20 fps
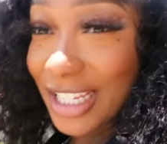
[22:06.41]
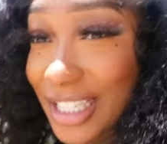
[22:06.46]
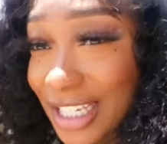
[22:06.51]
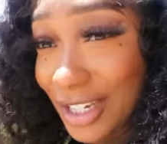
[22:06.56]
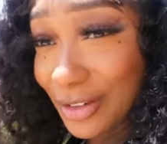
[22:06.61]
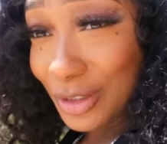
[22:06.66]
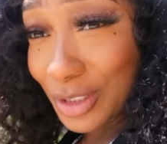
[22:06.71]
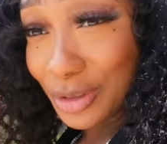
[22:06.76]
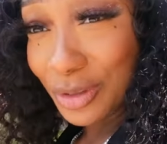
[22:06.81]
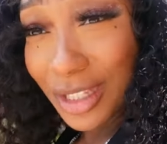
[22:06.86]
I
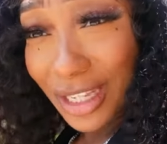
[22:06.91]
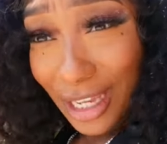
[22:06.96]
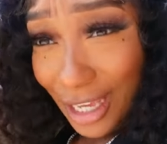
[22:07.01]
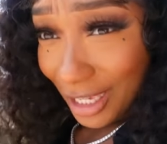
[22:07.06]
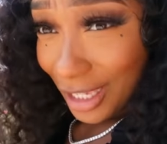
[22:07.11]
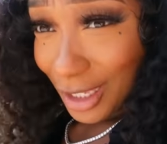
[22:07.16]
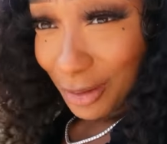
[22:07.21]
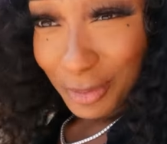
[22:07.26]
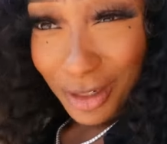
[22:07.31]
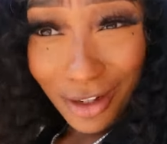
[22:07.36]
said, "What you think
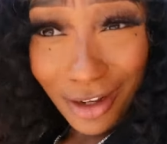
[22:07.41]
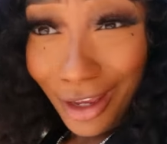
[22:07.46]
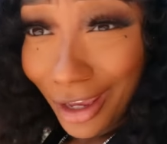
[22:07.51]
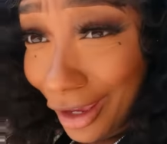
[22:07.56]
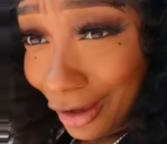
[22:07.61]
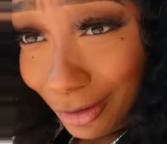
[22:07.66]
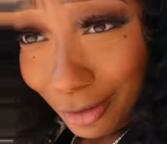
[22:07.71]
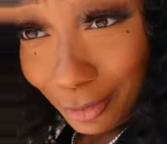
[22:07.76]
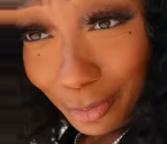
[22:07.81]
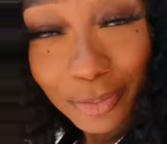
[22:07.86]
I am, the
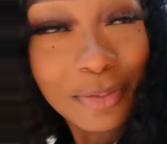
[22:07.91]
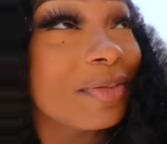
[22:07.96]
help?"